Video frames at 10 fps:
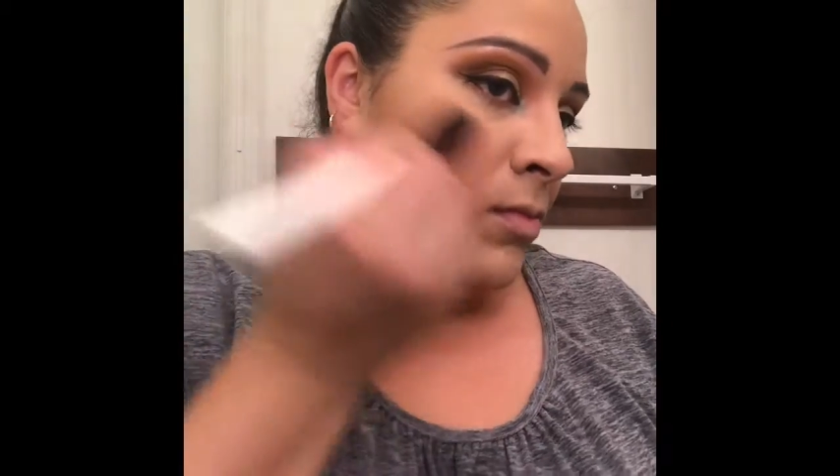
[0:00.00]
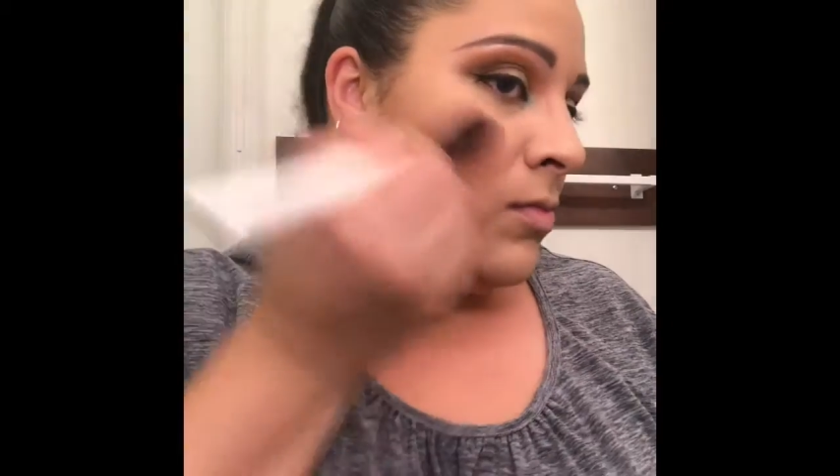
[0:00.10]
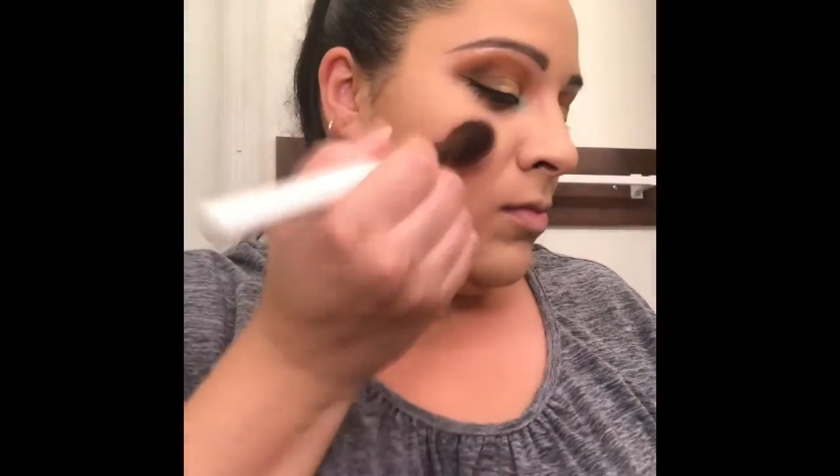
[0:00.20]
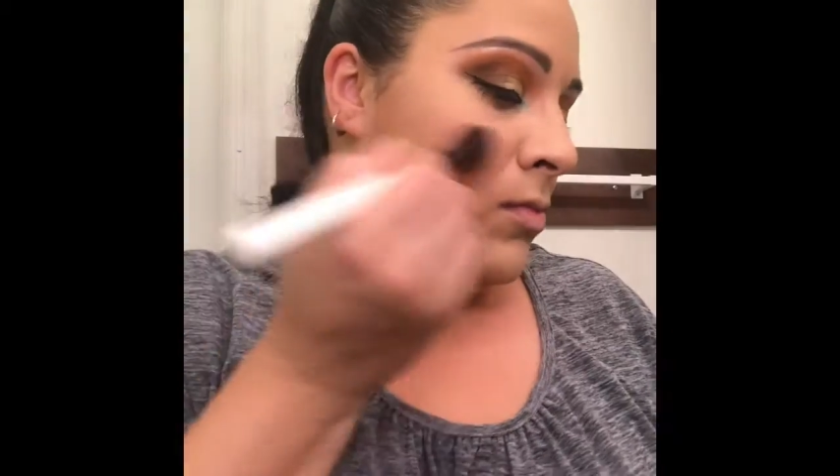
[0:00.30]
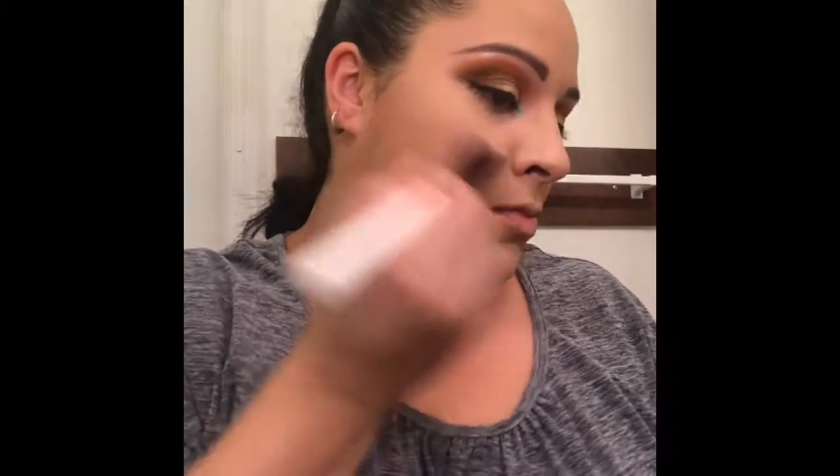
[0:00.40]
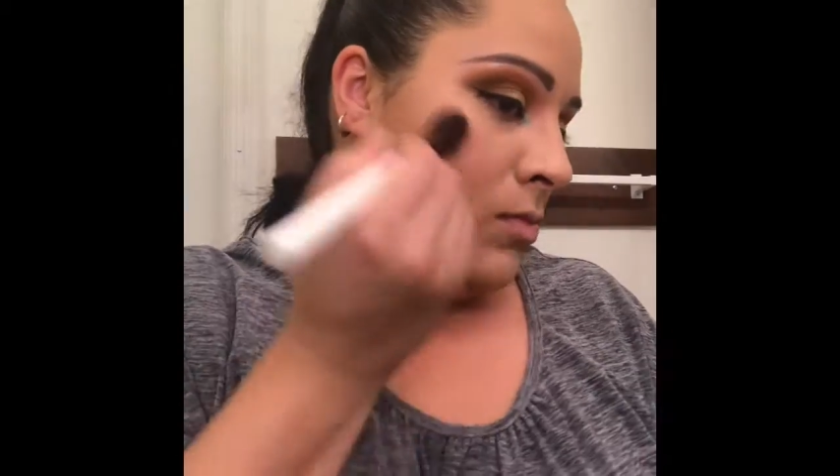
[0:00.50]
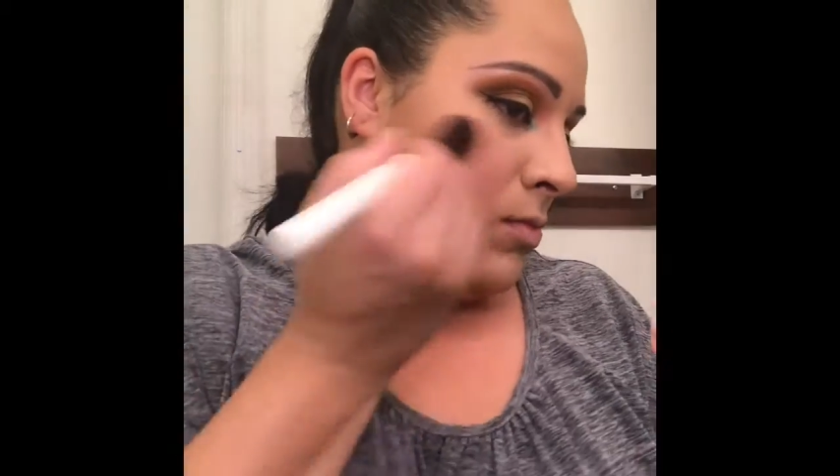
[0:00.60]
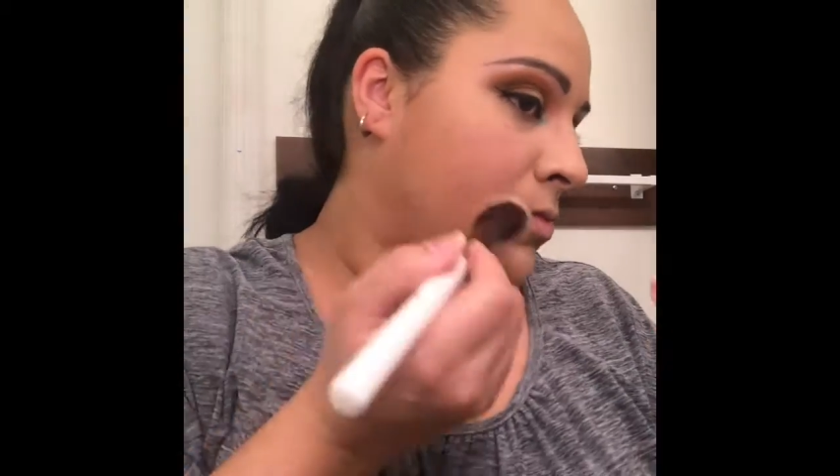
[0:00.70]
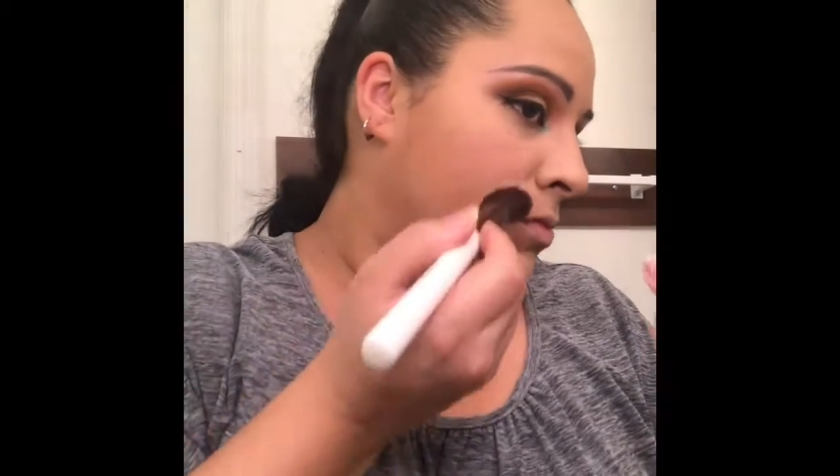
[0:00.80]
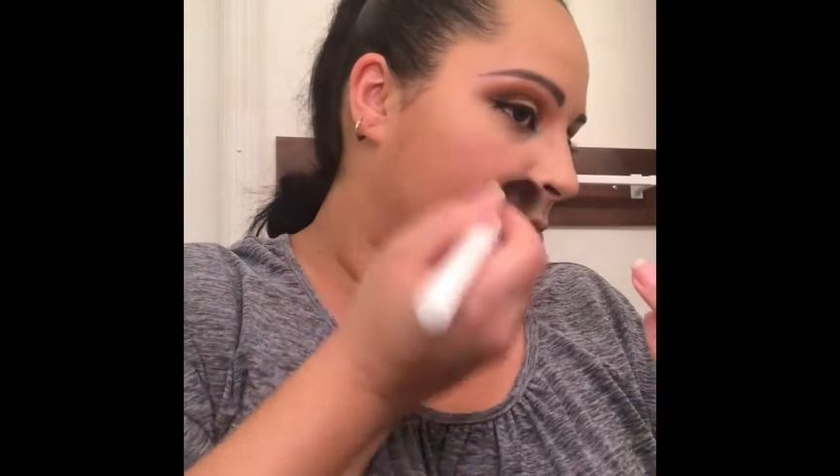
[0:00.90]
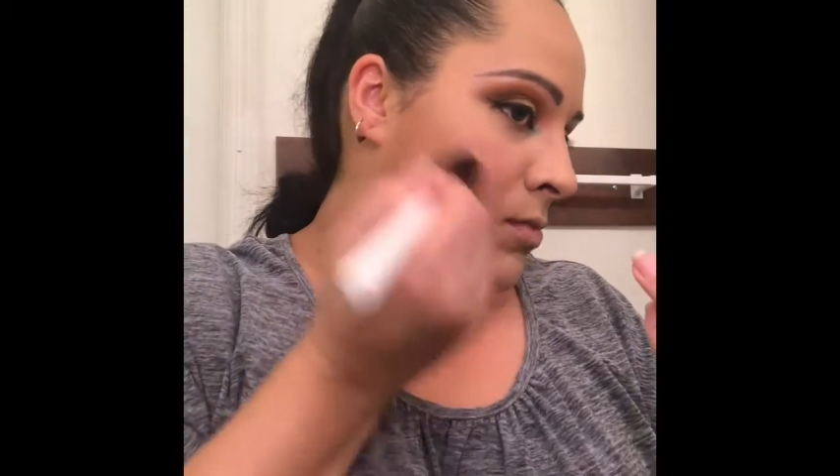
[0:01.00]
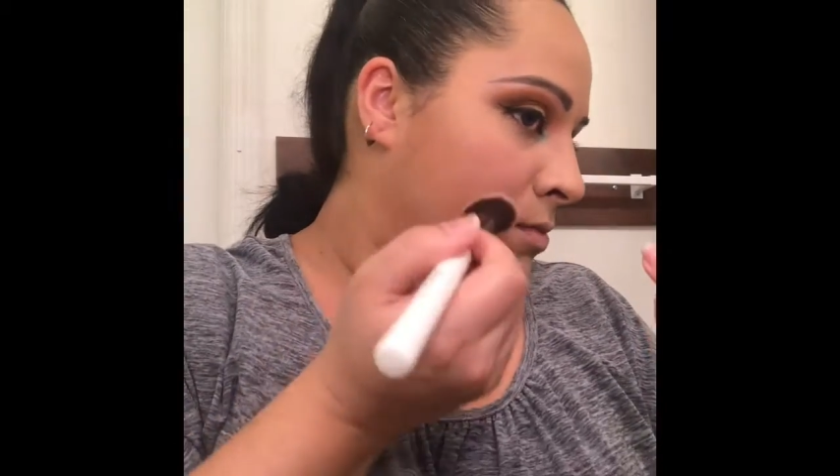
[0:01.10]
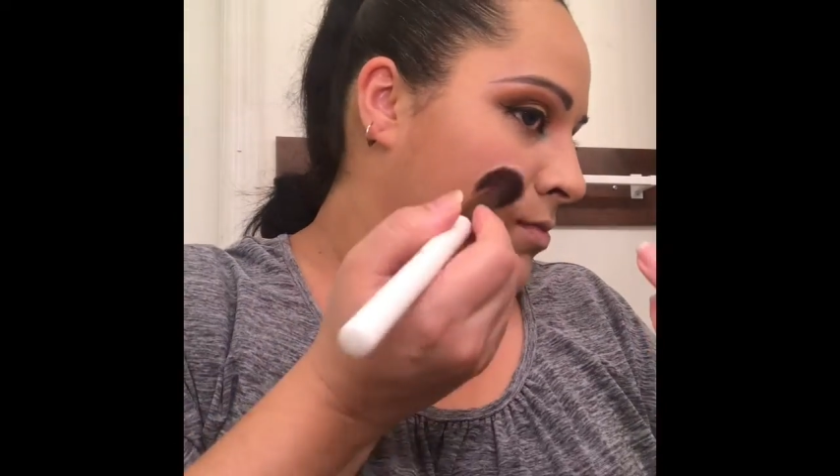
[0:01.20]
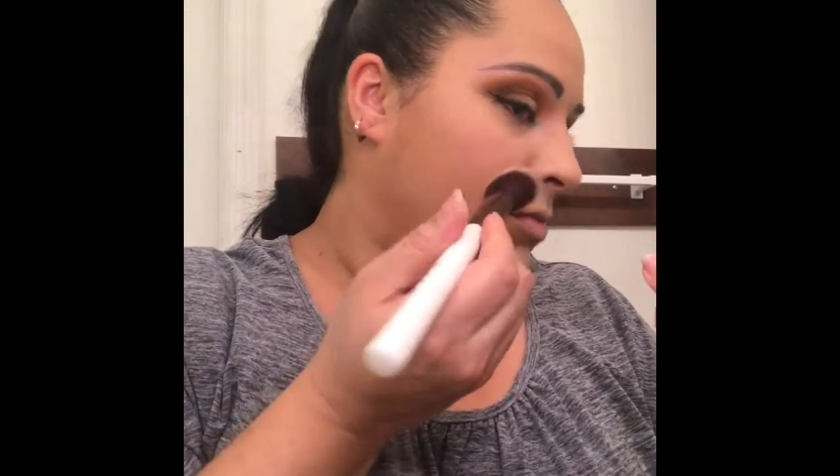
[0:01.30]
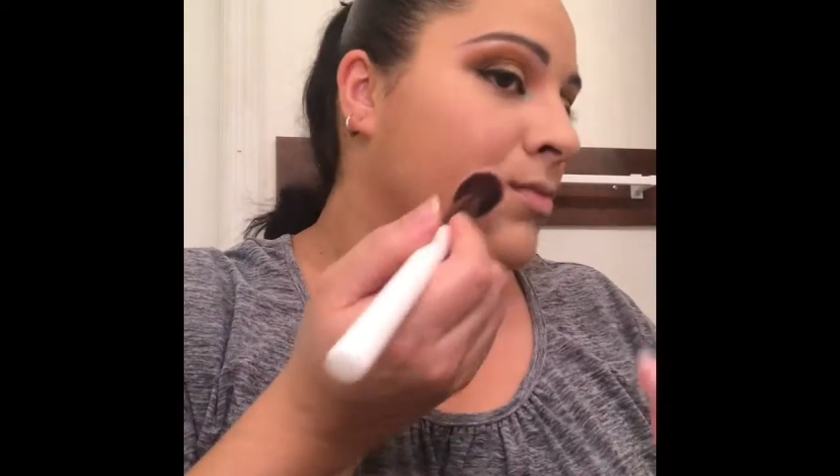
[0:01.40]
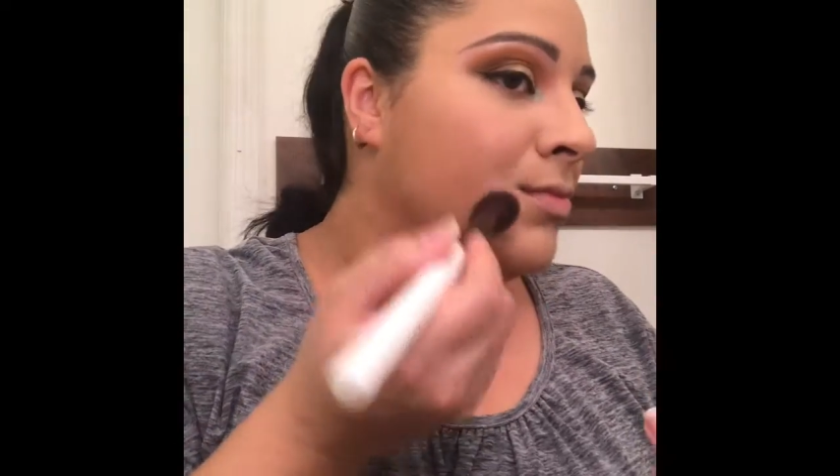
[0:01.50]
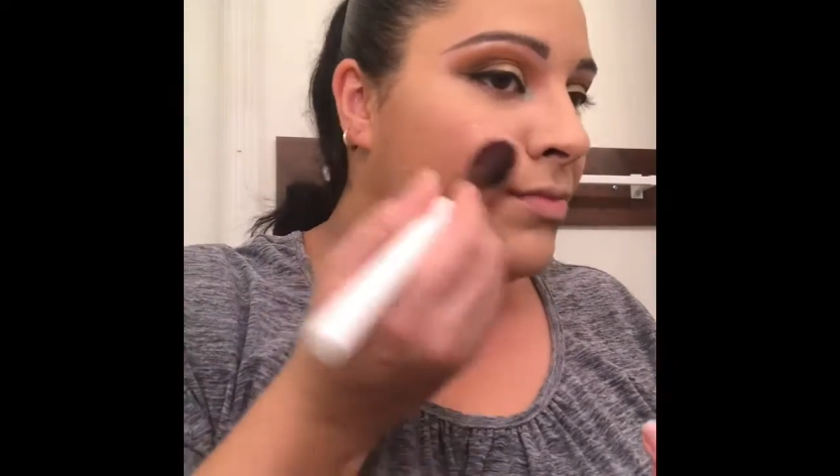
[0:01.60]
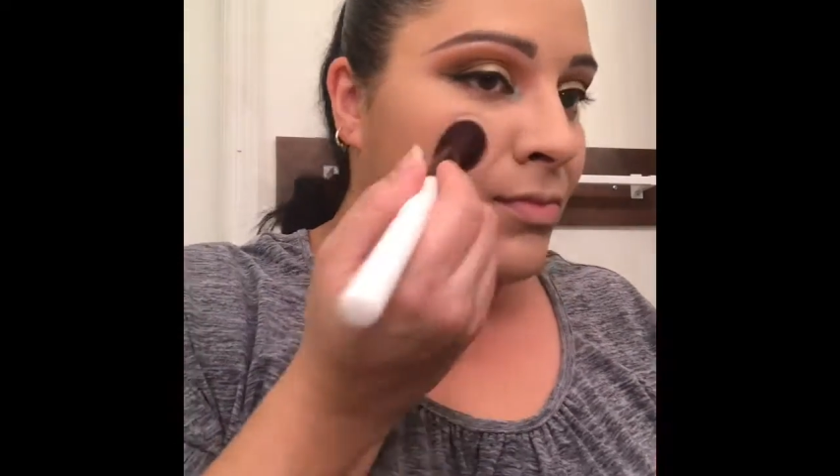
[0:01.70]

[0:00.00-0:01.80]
brush that I received